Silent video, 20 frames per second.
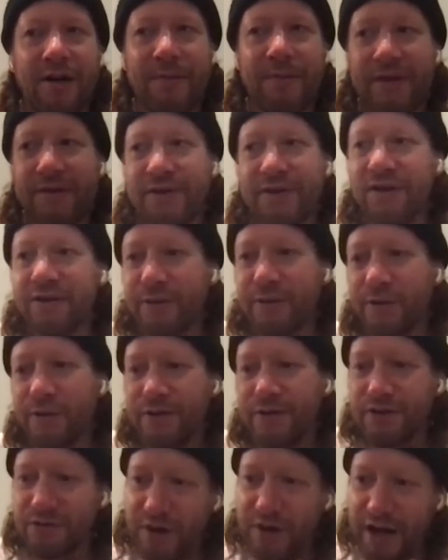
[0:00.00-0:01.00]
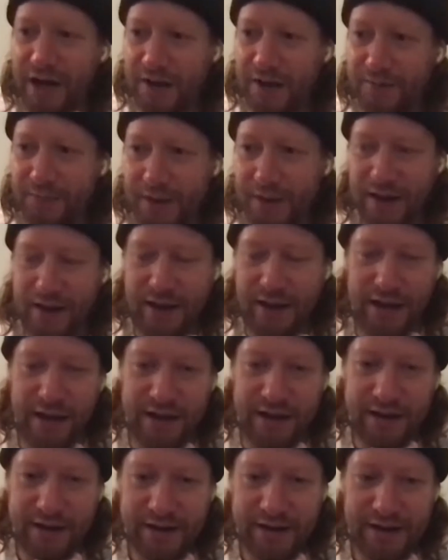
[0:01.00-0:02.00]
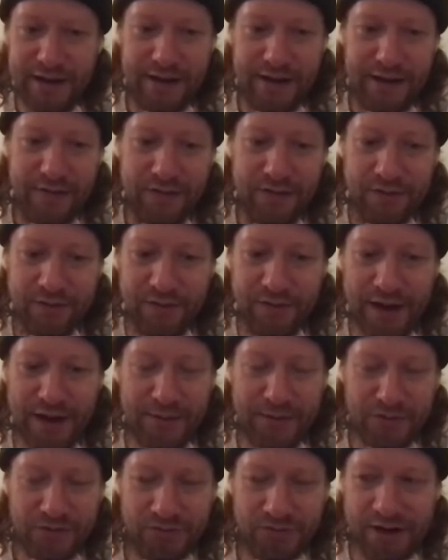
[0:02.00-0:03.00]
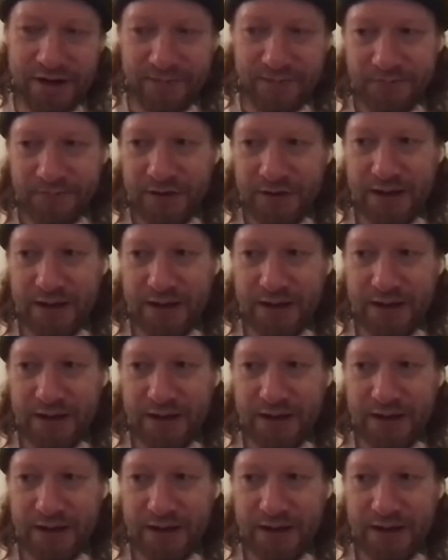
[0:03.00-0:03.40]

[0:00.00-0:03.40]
if the groove is right and if the vibe is right.